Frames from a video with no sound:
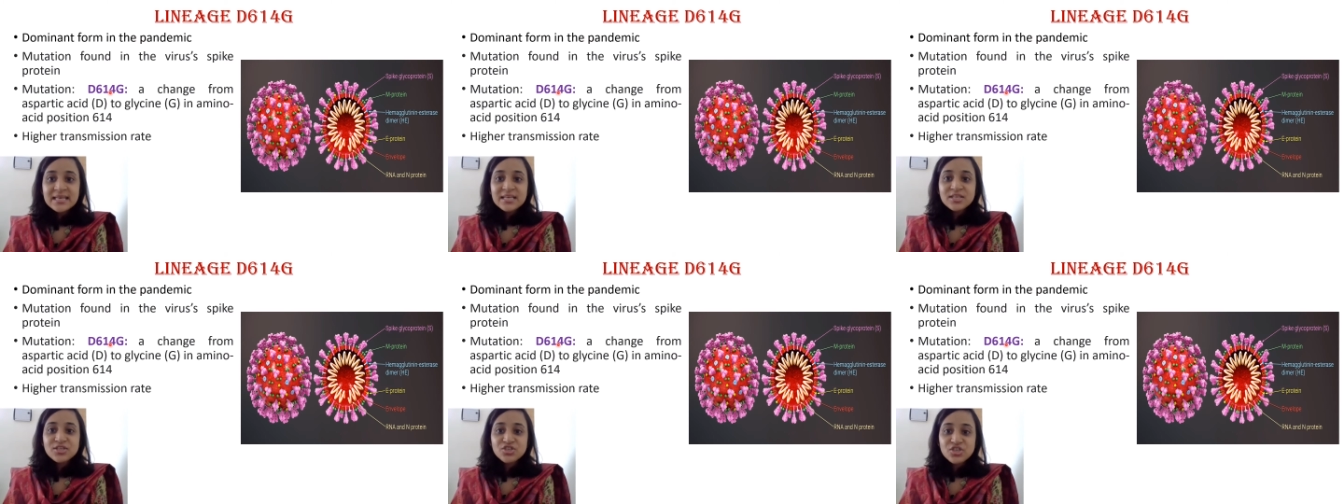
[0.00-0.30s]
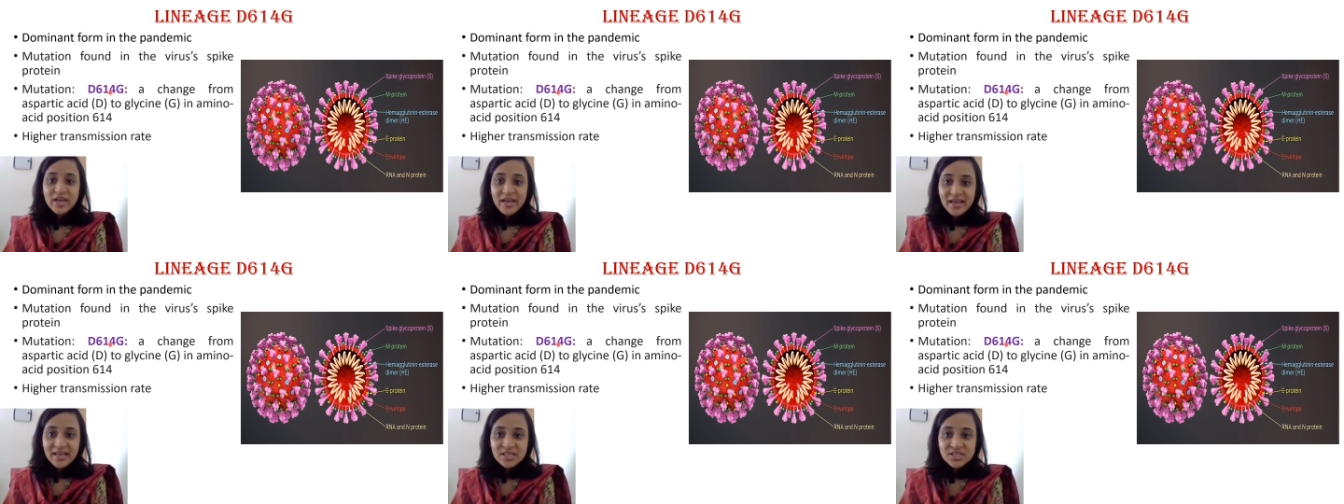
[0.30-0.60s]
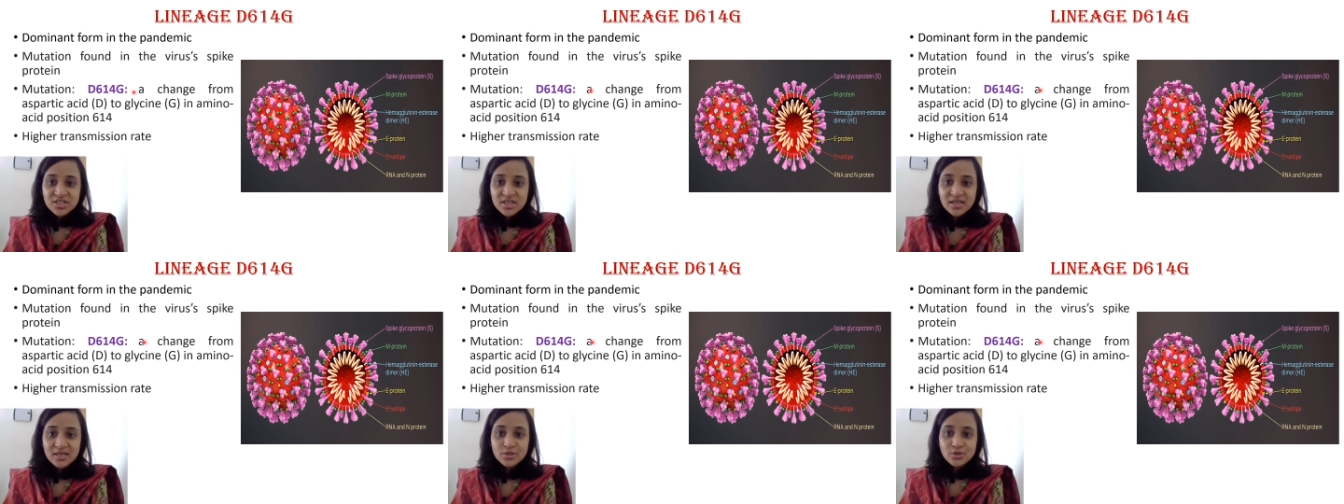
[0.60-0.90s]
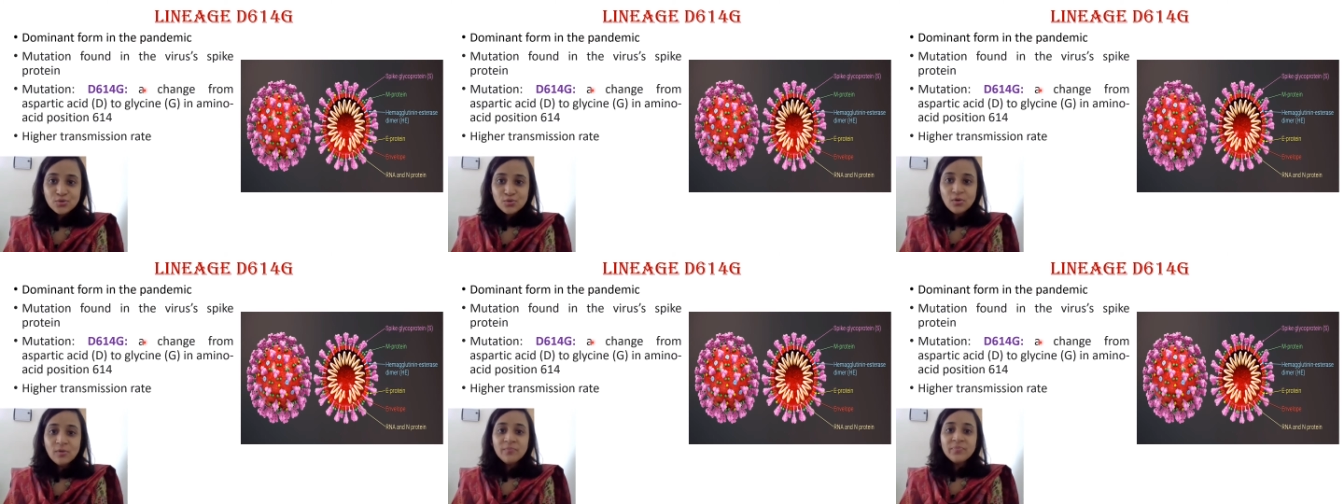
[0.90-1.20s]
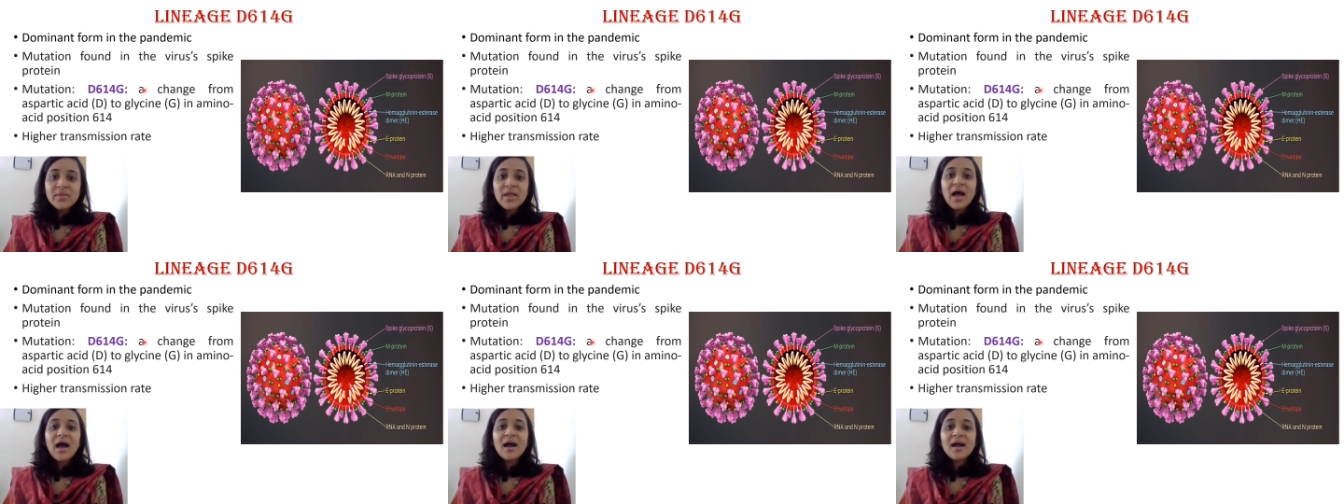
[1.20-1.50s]
changed into
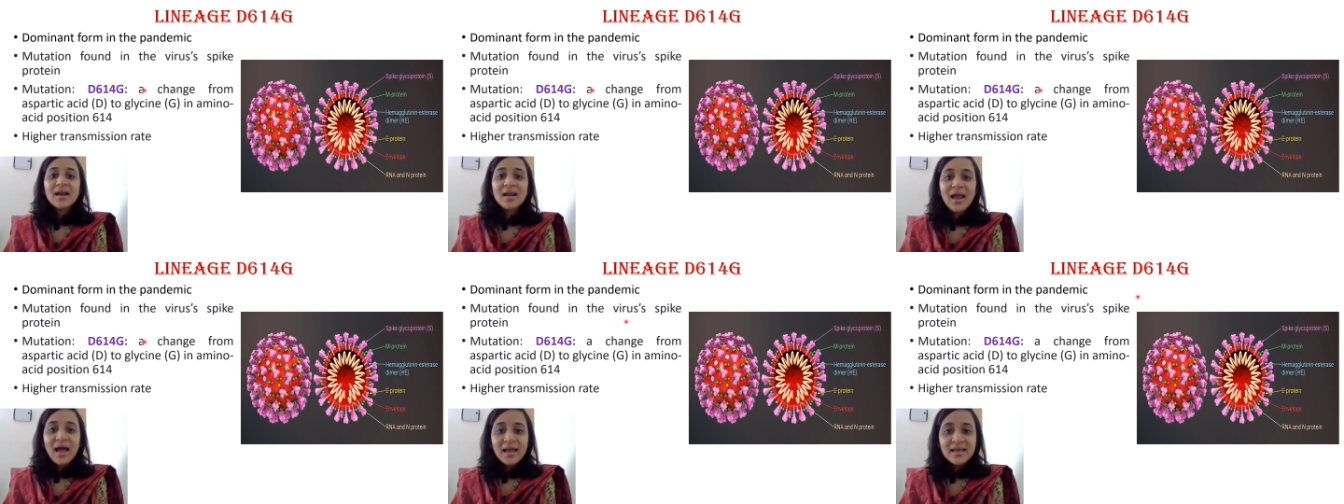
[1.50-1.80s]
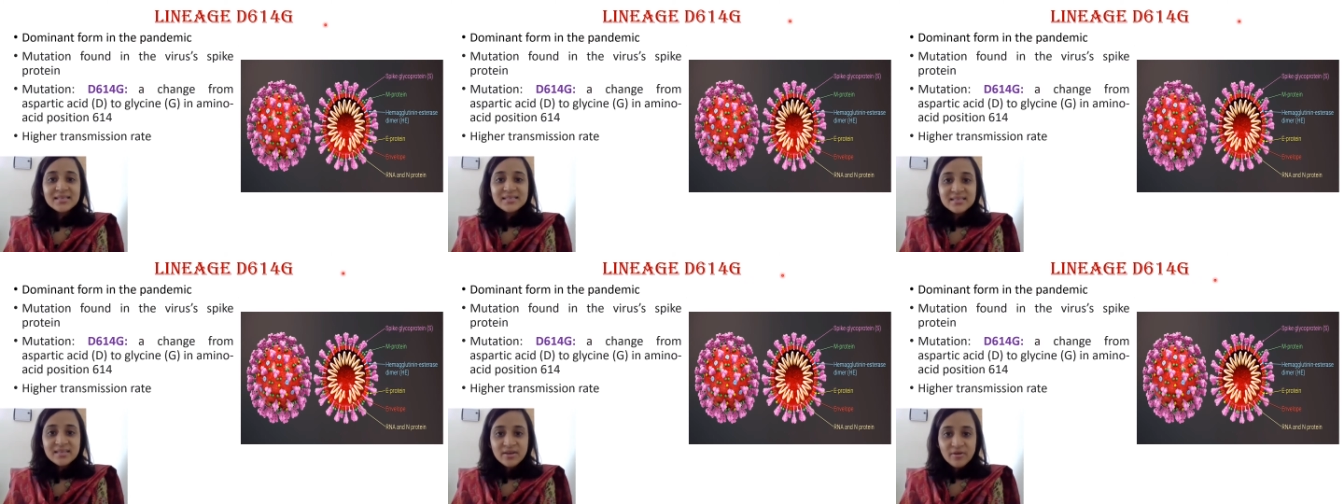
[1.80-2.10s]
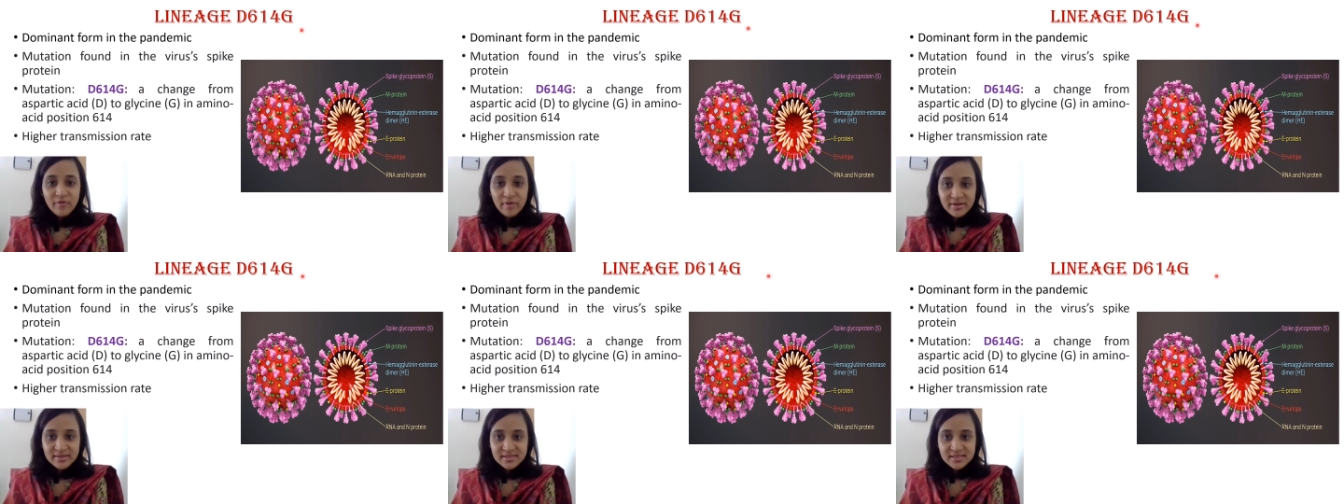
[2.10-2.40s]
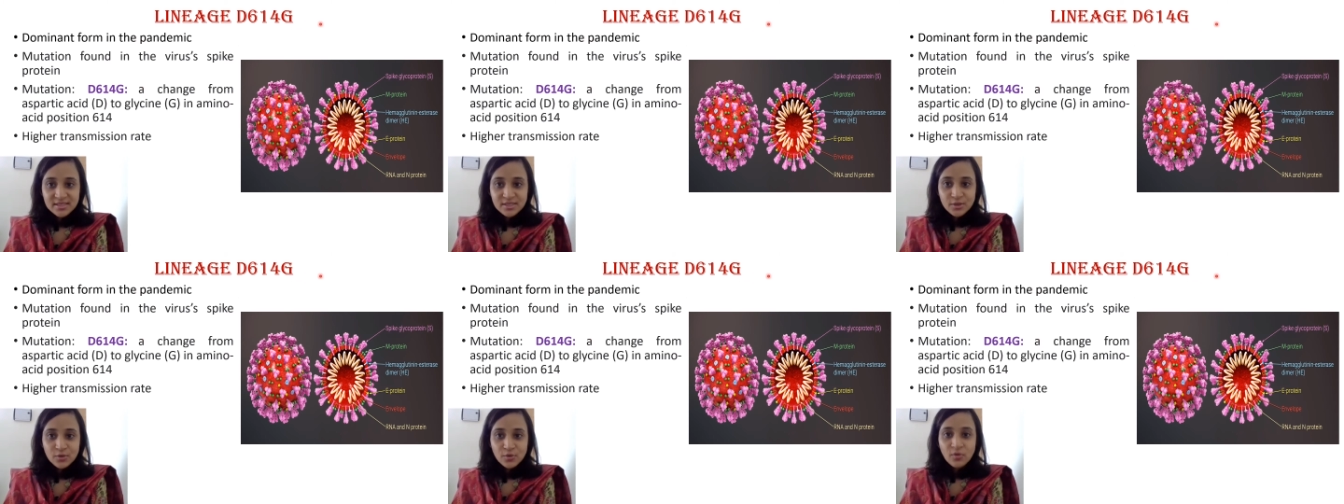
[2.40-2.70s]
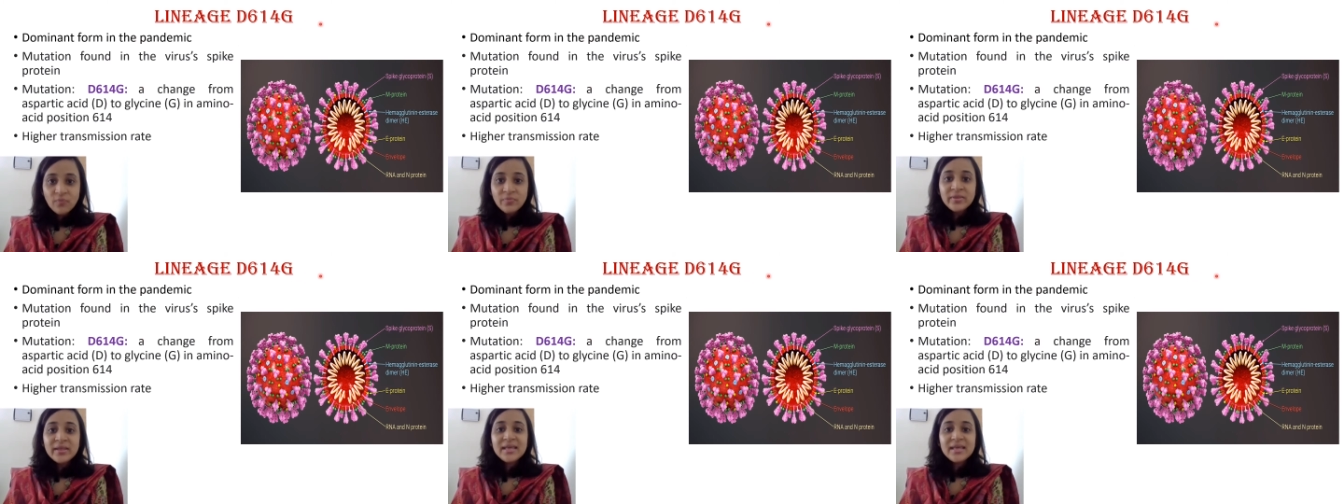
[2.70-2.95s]
a glycine residue